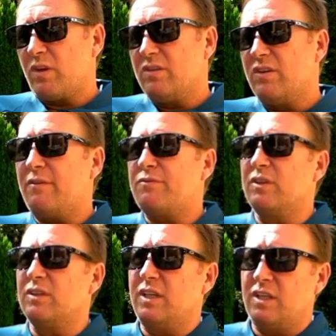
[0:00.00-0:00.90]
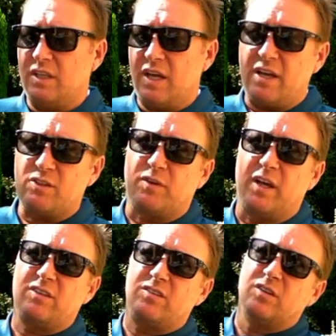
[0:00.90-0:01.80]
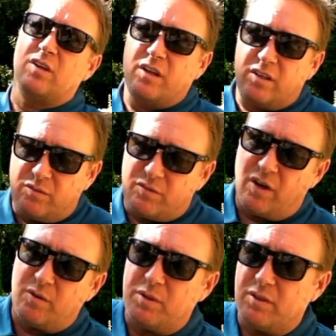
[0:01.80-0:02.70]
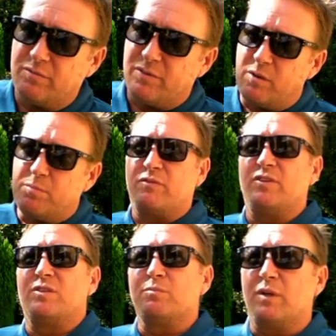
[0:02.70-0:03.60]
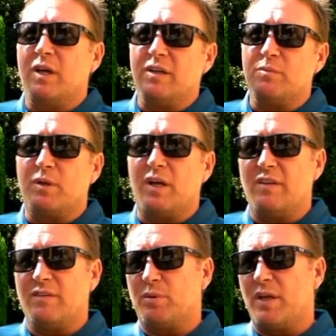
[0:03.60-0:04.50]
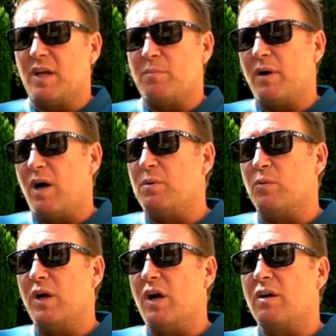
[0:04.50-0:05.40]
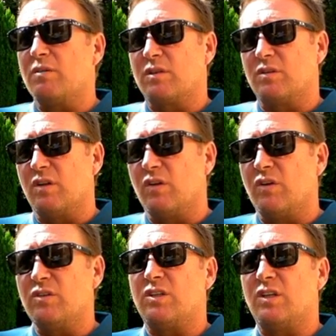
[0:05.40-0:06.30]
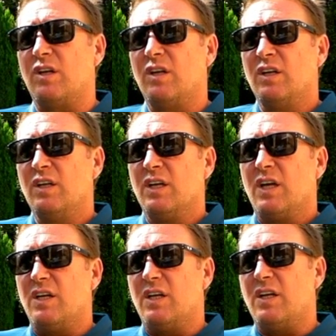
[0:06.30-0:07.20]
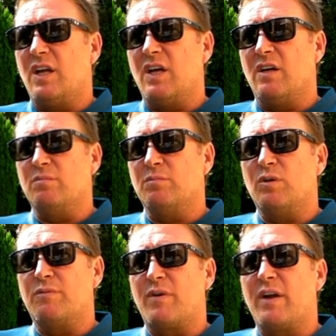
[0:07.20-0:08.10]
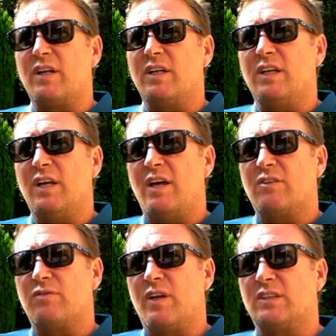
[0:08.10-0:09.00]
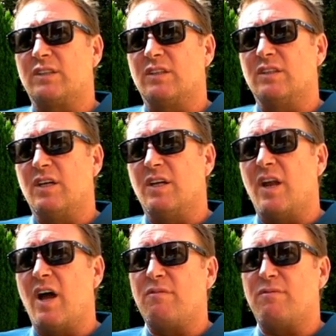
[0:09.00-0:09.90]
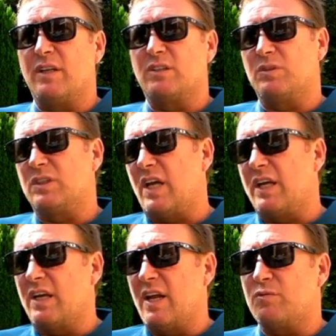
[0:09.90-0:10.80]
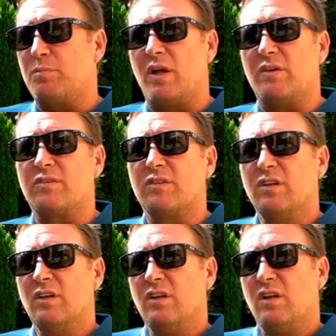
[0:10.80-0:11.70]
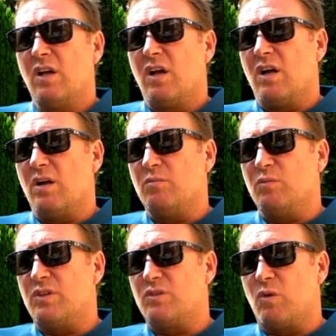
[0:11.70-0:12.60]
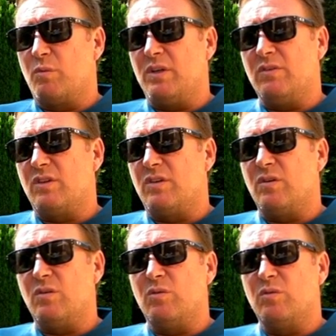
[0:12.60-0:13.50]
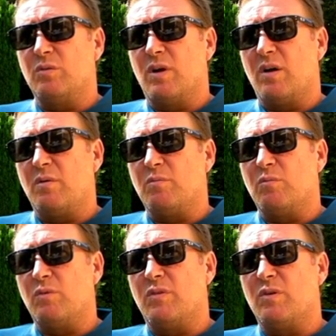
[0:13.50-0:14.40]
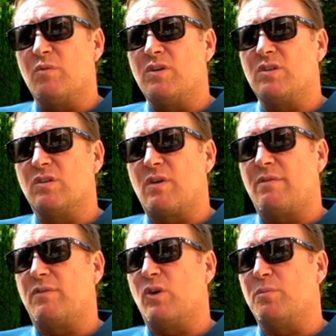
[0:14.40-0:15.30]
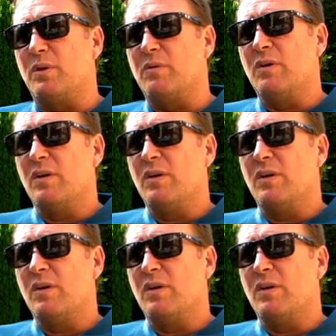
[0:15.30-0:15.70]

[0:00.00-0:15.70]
Definitely in the X-Flex, you've got to be a very proficient player to play that part. But we are going to launch it in a more friendly S-Flex and an R-Flex, which is like an S Plus, which is what we used to do with the original Grafalloy Blue.